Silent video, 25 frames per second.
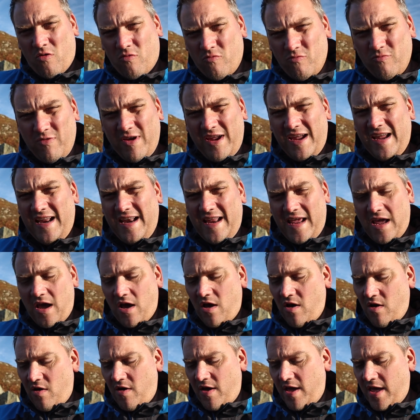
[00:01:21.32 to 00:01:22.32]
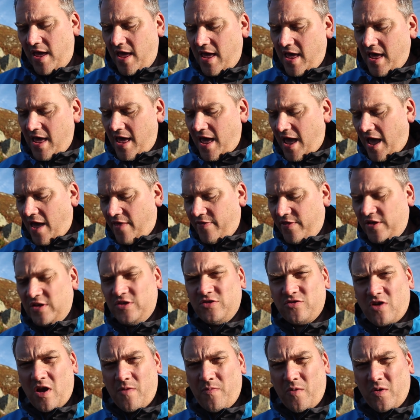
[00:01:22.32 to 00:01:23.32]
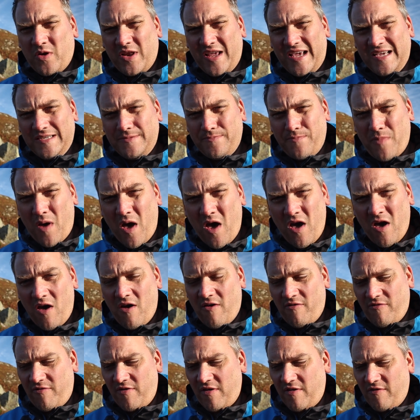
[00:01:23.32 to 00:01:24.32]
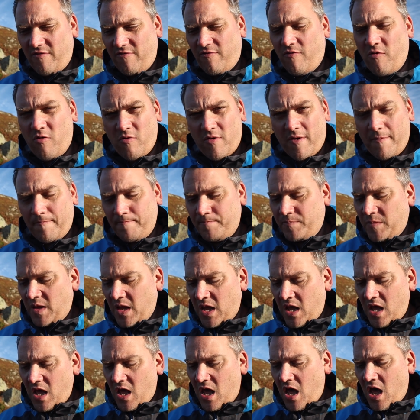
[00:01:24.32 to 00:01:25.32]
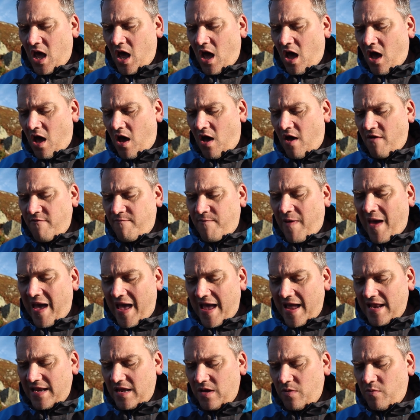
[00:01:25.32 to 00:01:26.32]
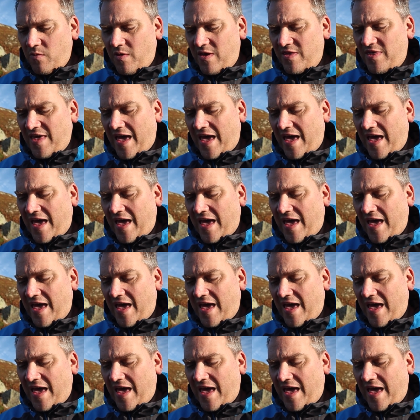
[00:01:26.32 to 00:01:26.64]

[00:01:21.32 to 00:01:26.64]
really high, and this tripod is perfect for it. I've paired it with